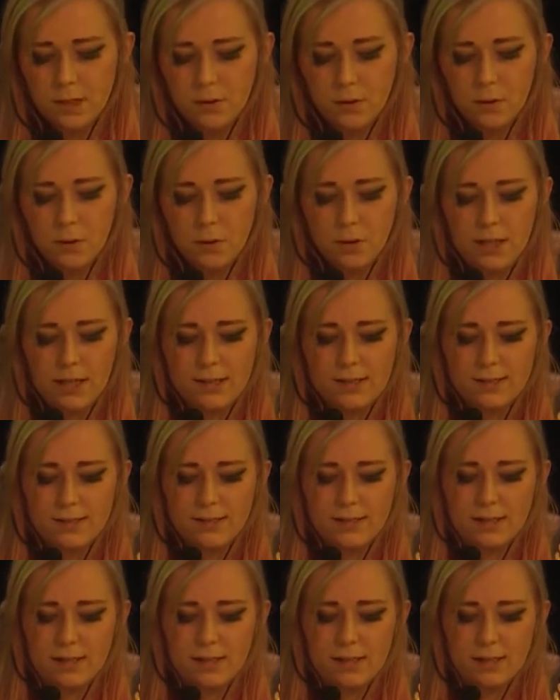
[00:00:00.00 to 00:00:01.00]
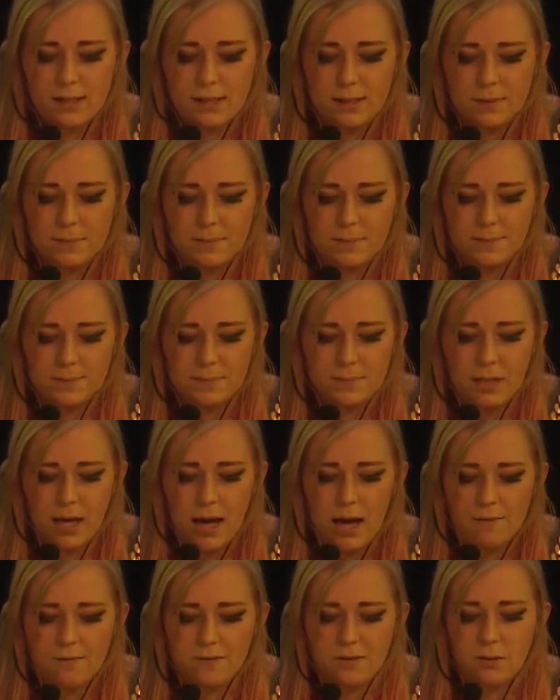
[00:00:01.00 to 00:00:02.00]
Do you guys
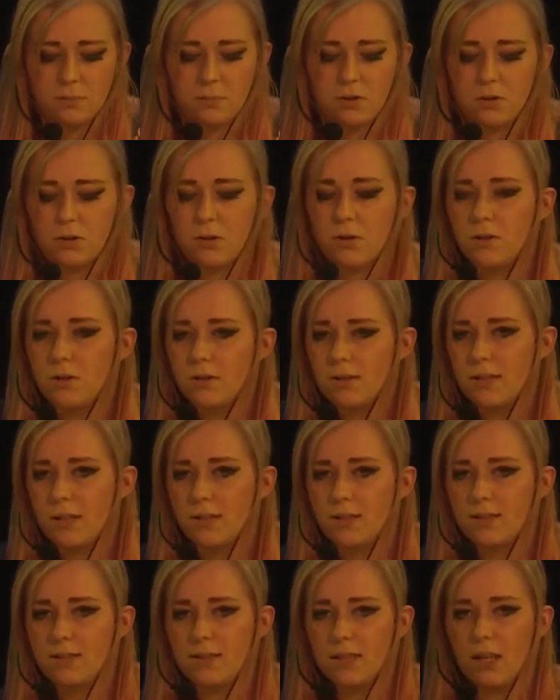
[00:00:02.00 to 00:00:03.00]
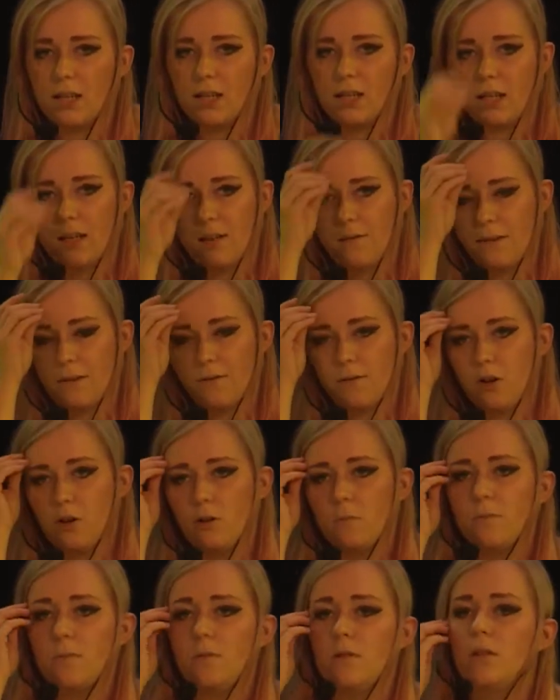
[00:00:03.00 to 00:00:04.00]
have some stores that sell Eva
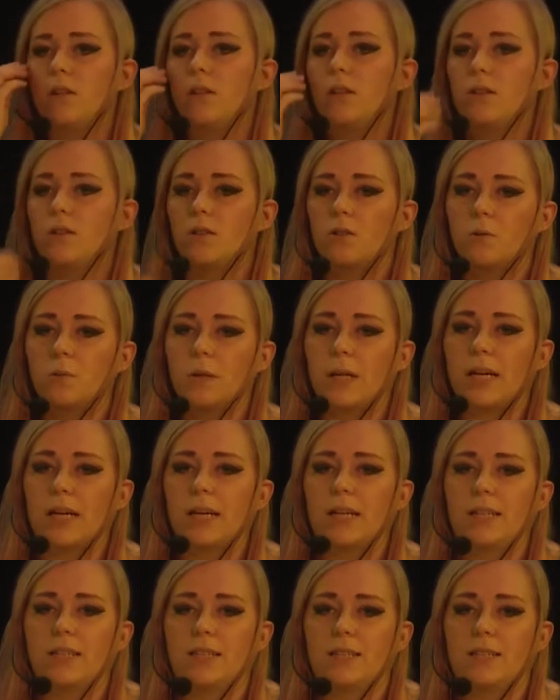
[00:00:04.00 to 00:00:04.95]
foam in Norway?